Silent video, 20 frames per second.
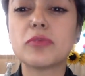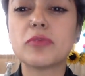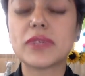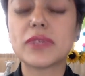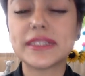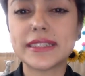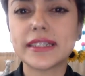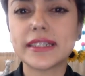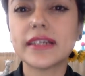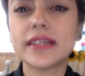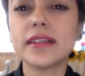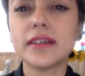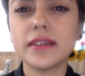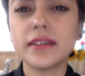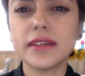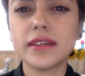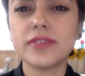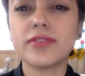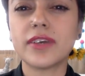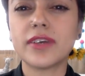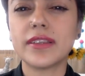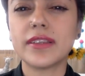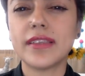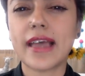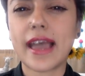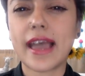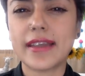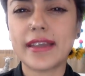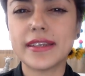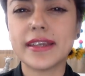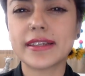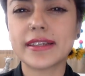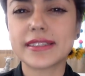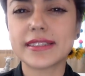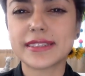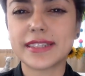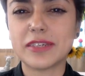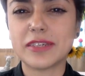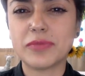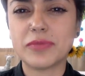particularly for
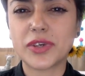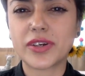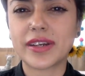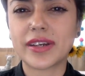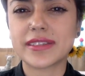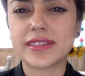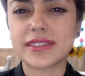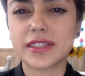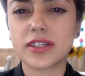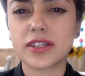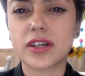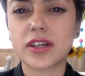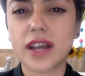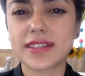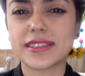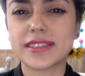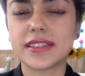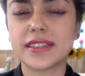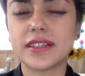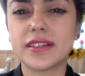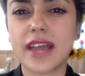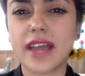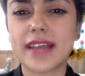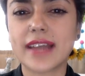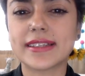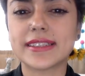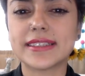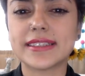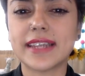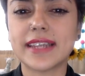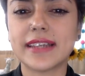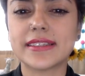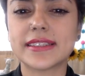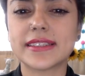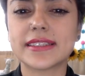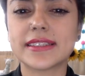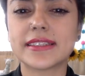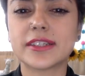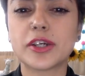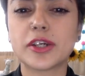Latinx immigrants across the United
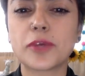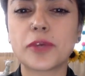States.